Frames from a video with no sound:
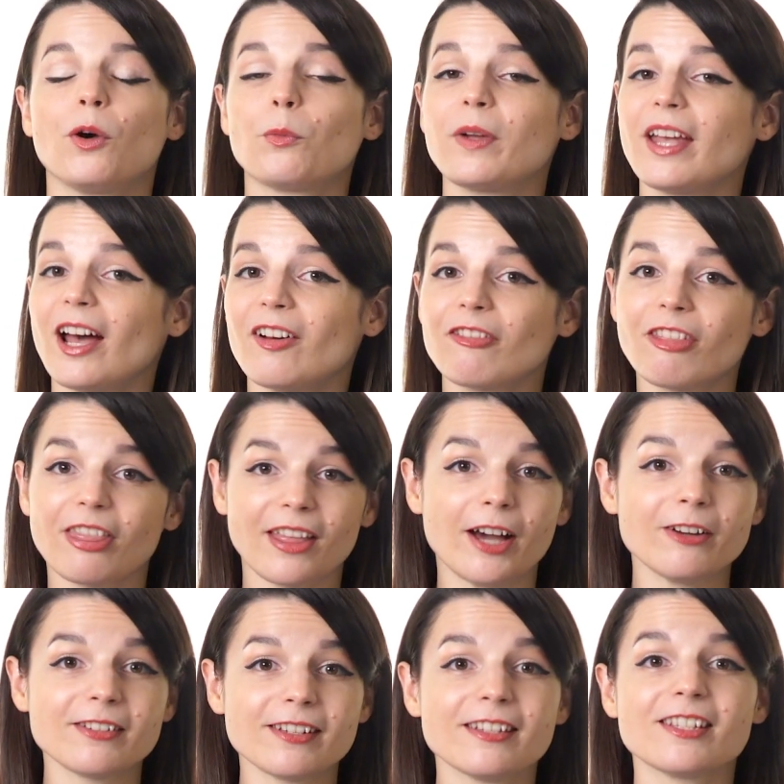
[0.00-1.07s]
We have
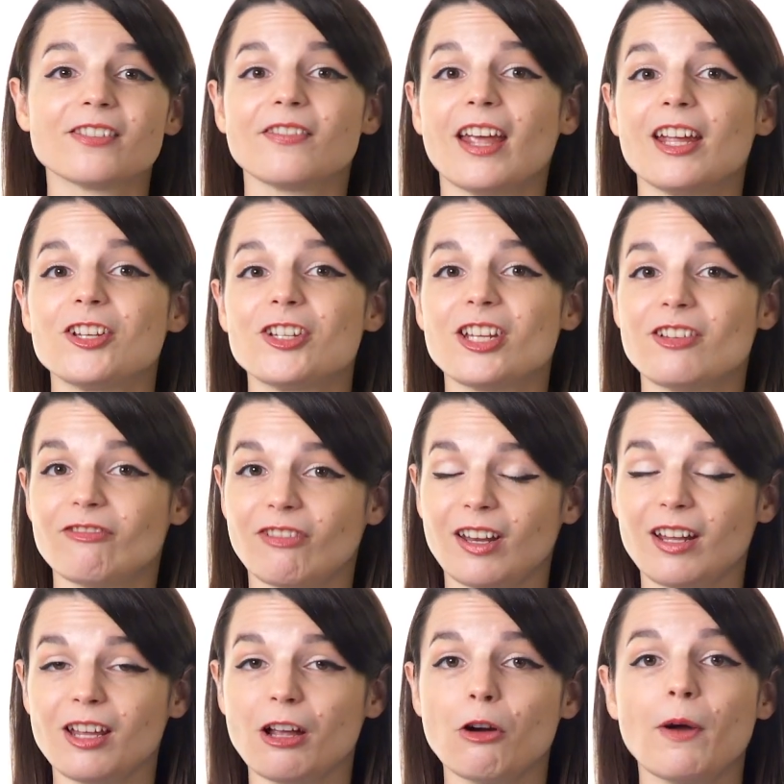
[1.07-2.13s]
thousands of HD
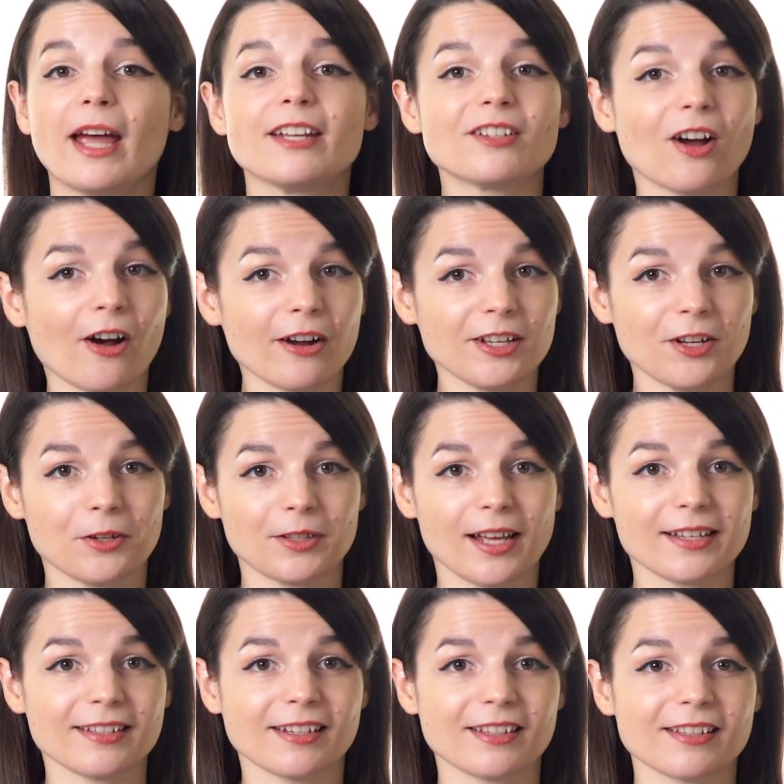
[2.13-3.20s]
video and audio
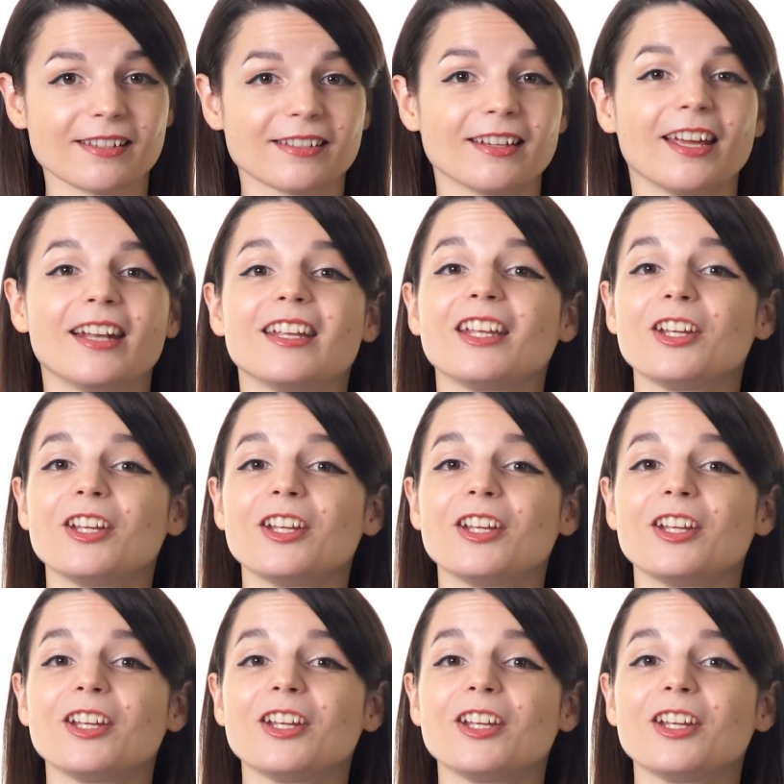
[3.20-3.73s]
lessons, and